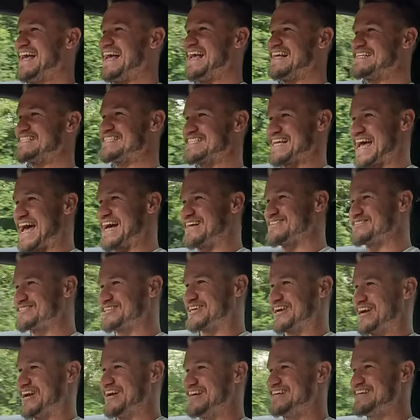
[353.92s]
Sounds
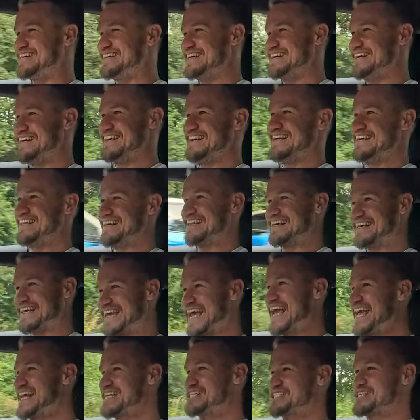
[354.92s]
good. The
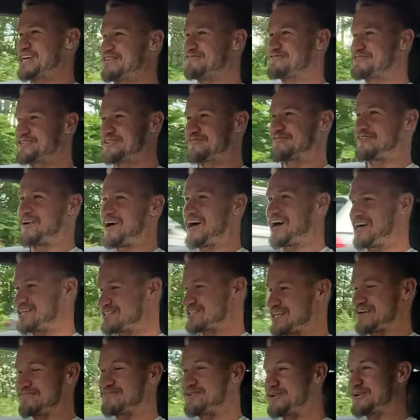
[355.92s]
gear shifts are
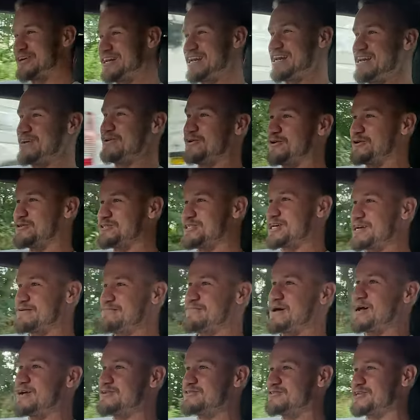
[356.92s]
fast. I've got it in auto
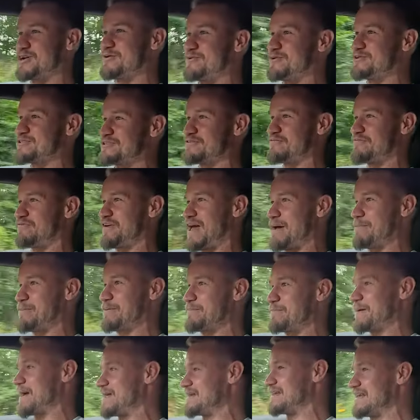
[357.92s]
mode, so I wasn't
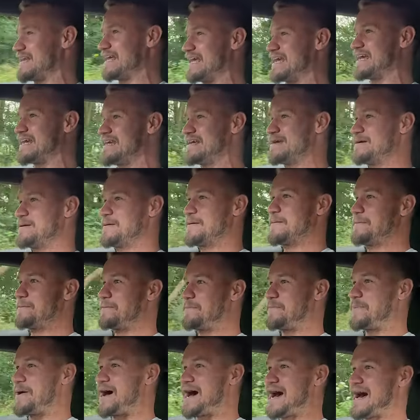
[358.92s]
flapping paddling,
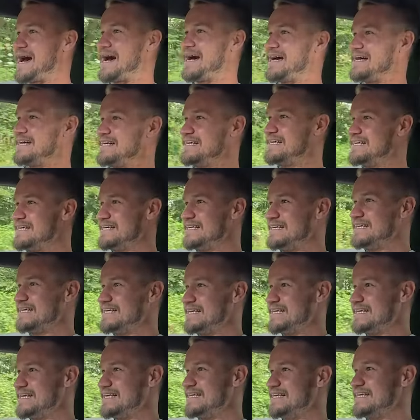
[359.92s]
but
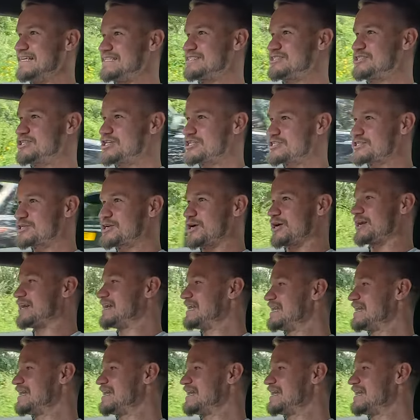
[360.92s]
it's just got a